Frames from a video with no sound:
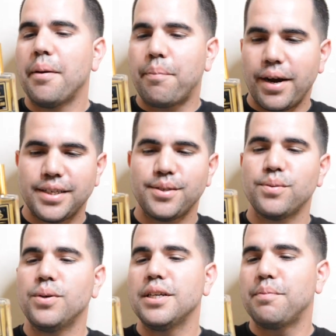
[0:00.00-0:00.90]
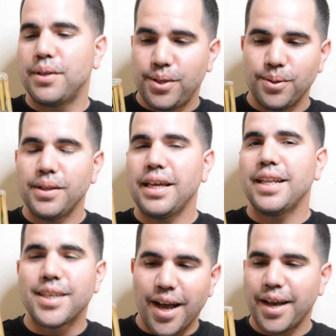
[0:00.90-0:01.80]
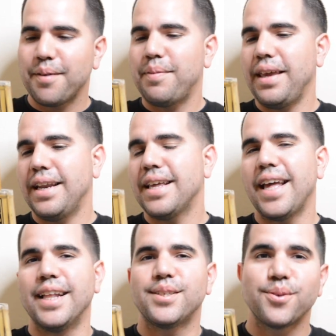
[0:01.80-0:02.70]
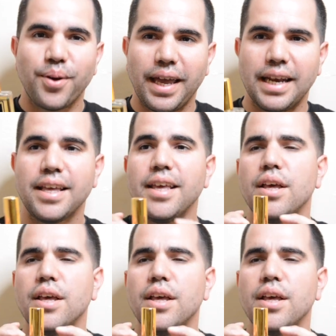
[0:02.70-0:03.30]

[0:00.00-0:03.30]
precious woods, patchouli, tonka bean, and suede.